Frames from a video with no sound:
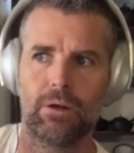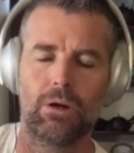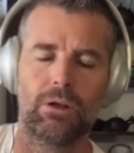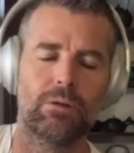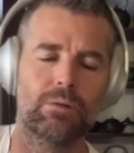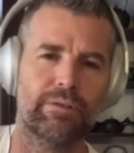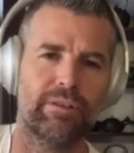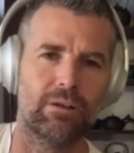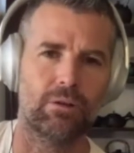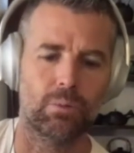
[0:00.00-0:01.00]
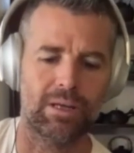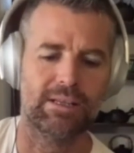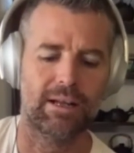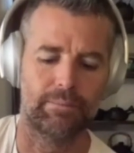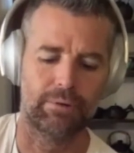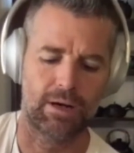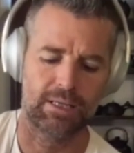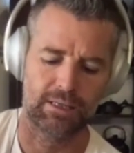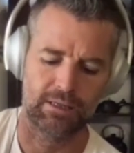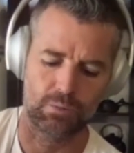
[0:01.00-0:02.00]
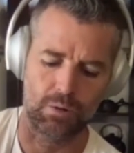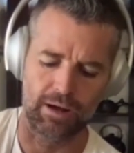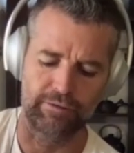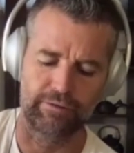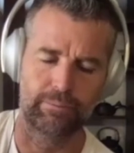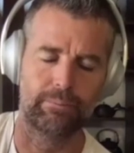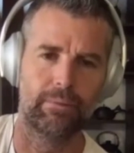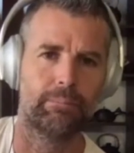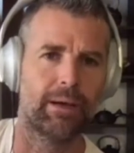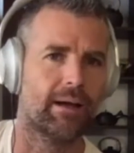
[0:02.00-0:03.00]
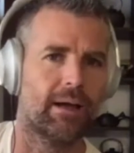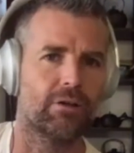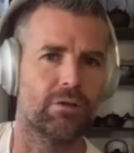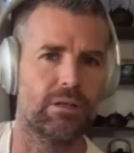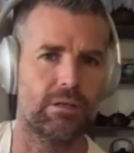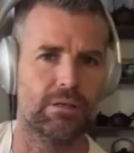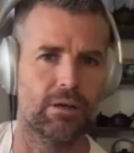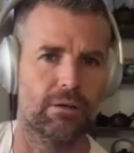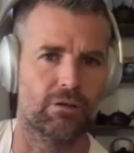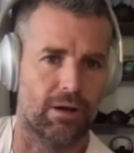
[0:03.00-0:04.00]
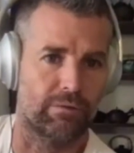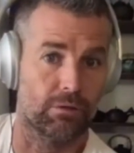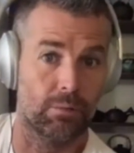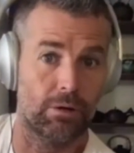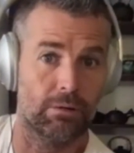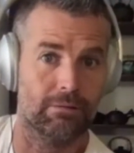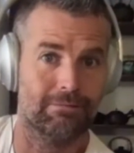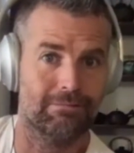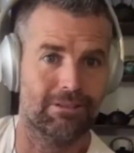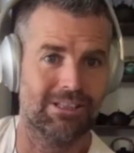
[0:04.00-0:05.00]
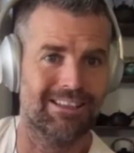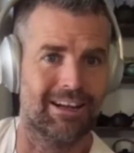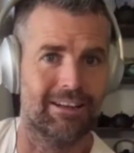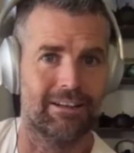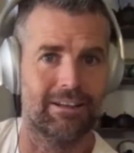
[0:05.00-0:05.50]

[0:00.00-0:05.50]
There was a fellow called Weston A. Price and his wife back 100 years ago that traveled the world, studied